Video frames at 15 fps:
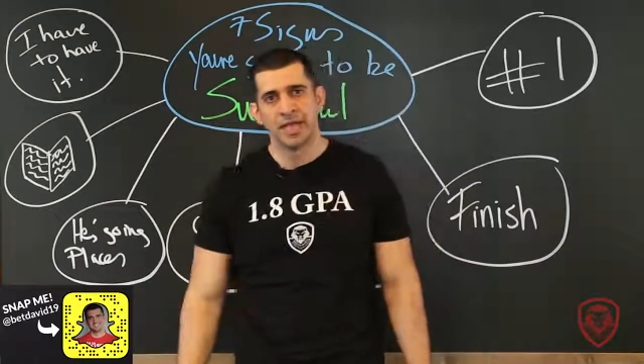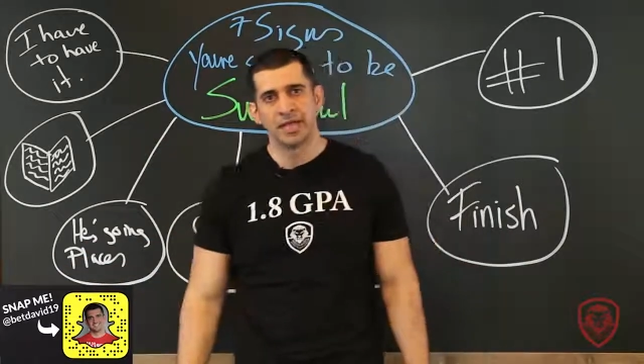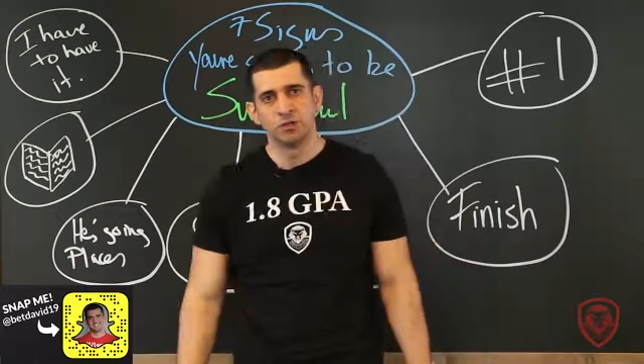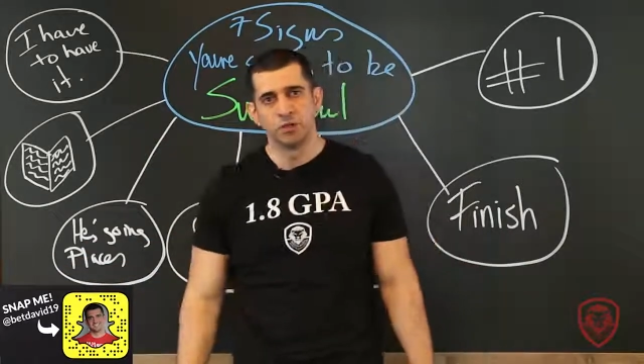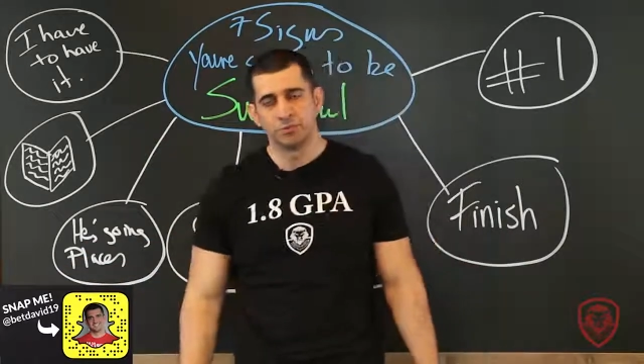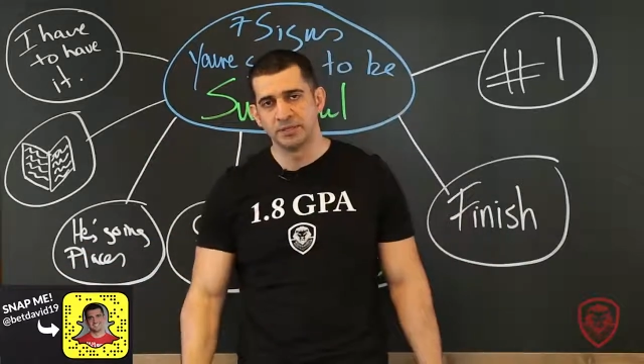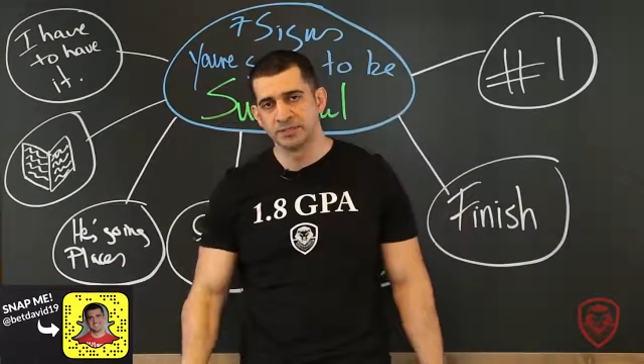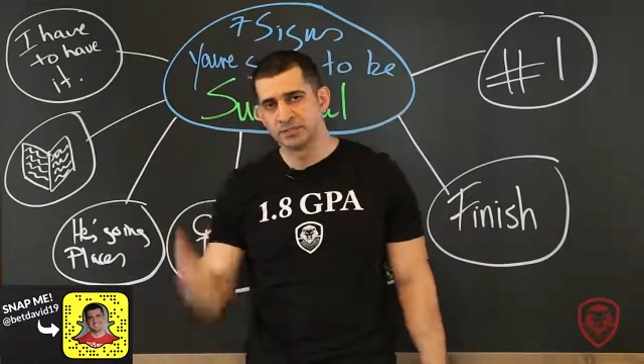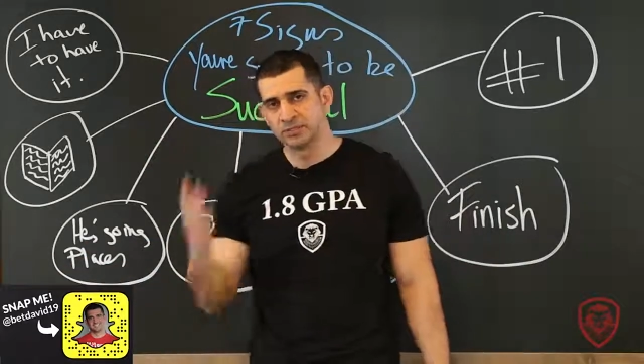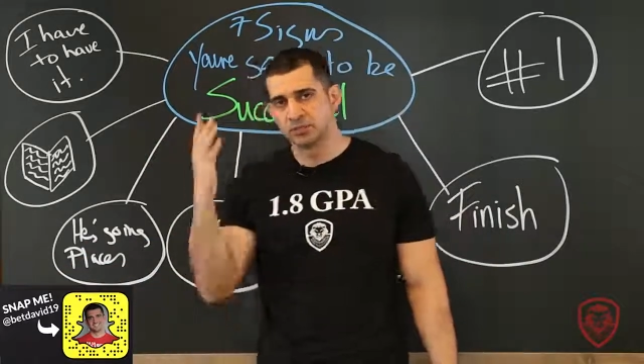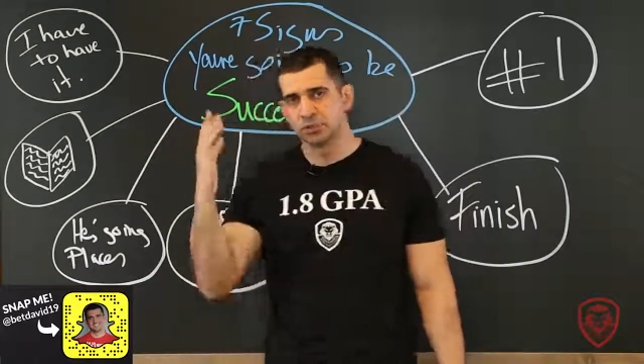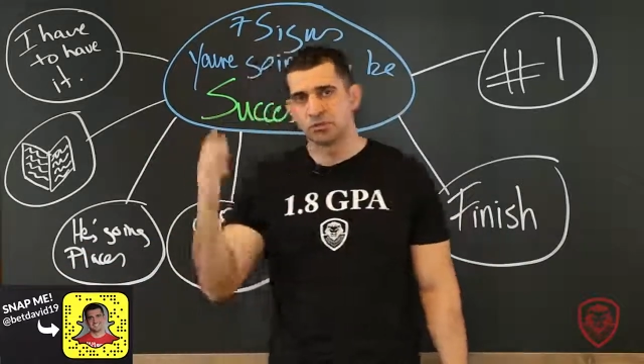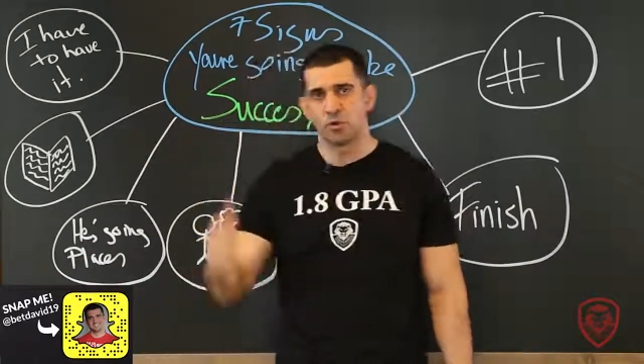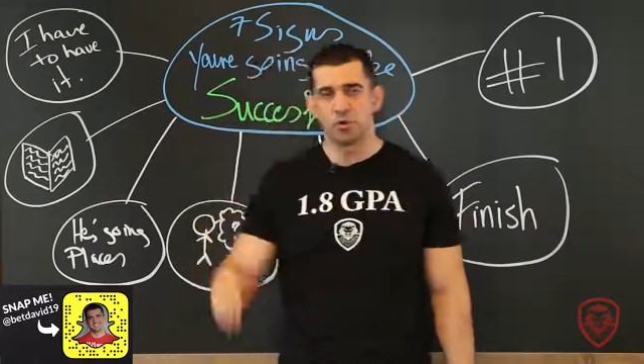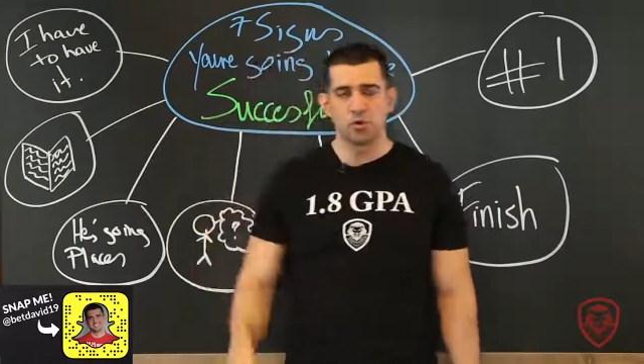in your business
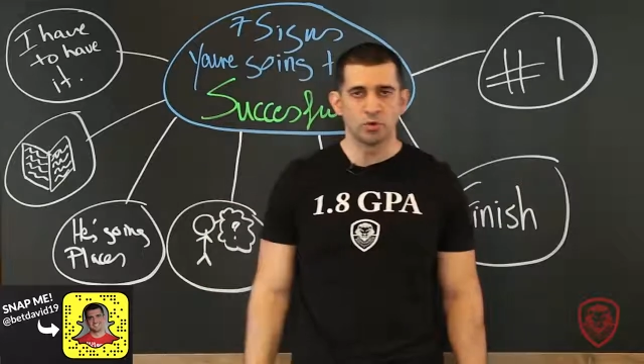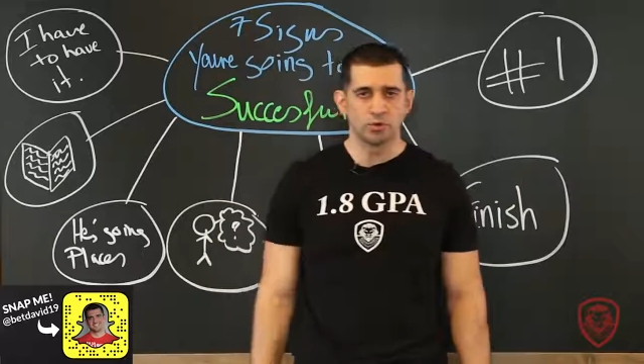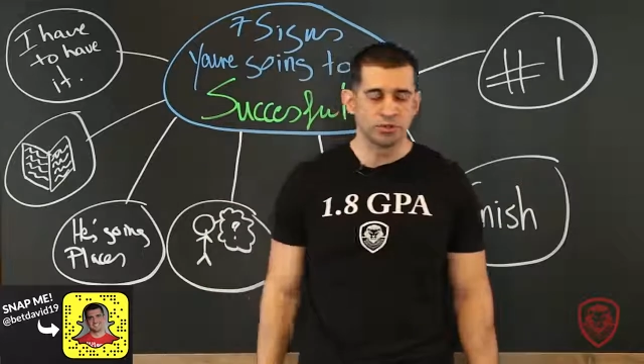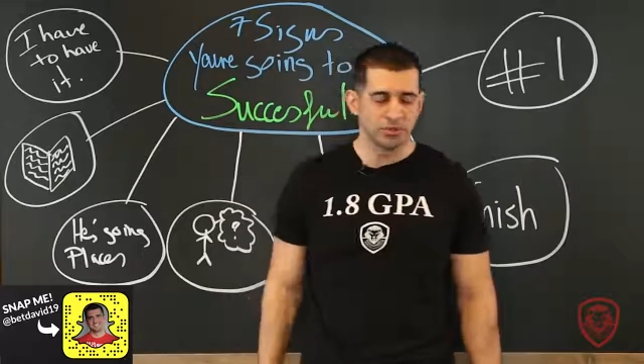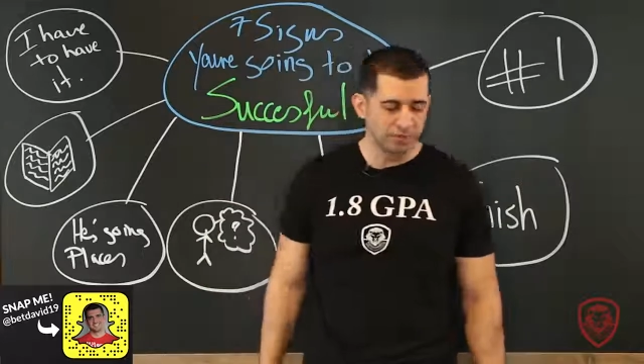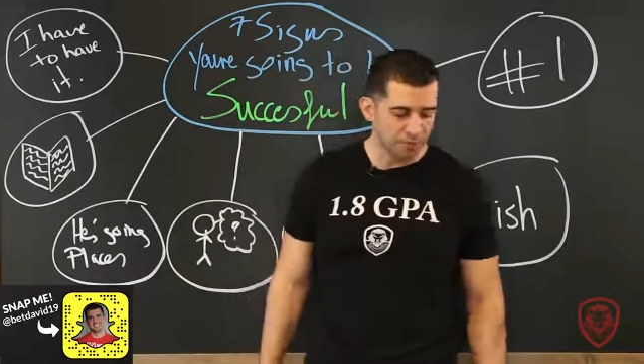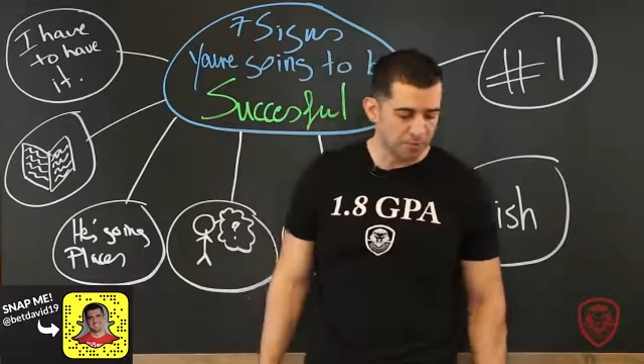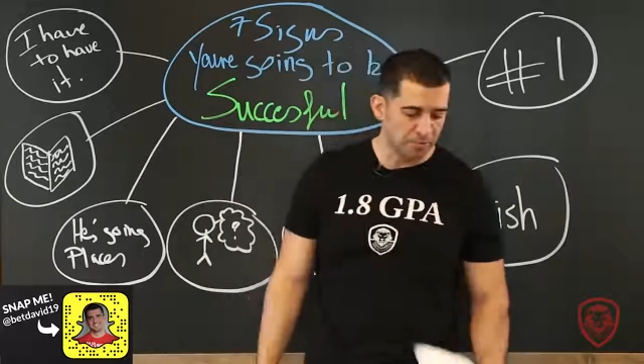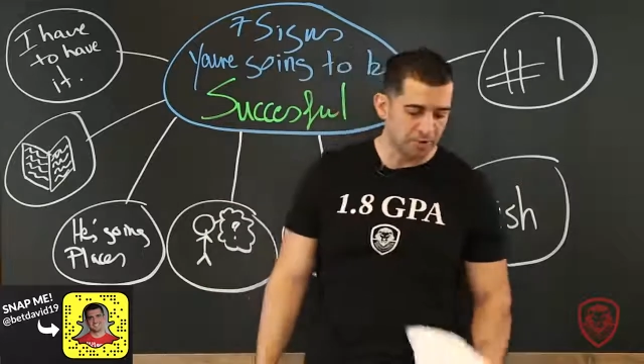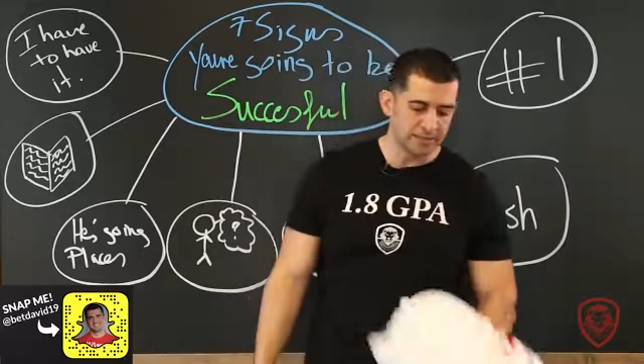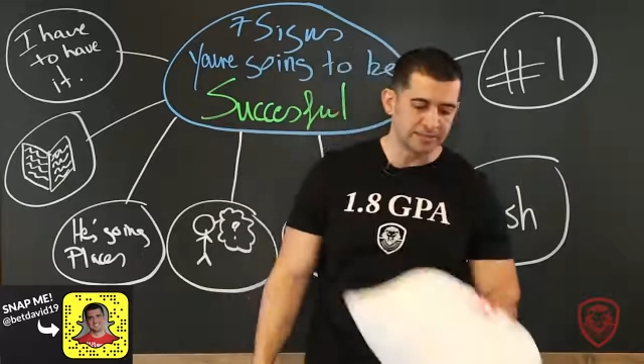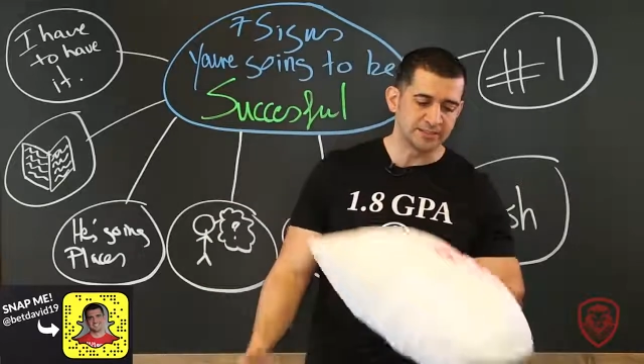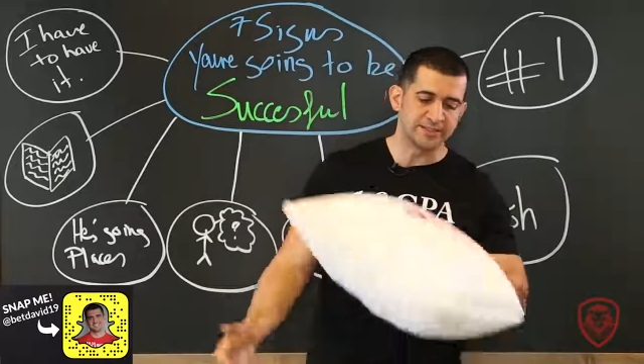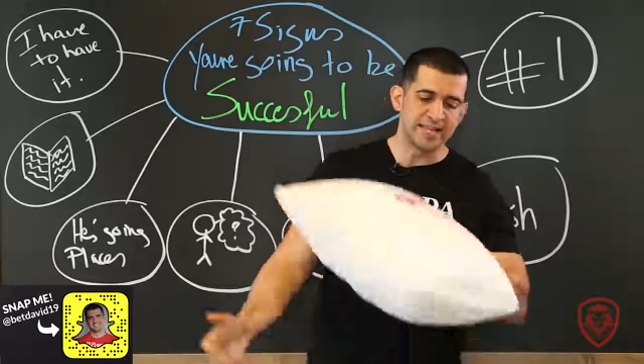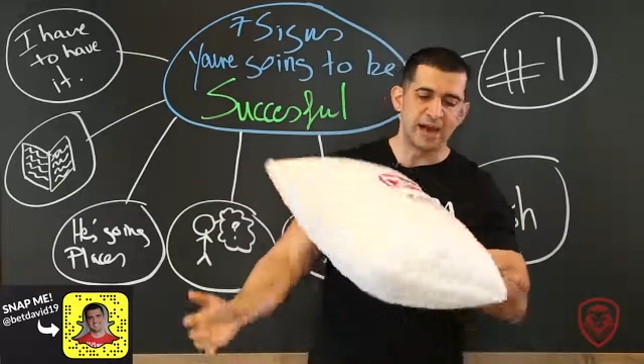to grow and go to different places.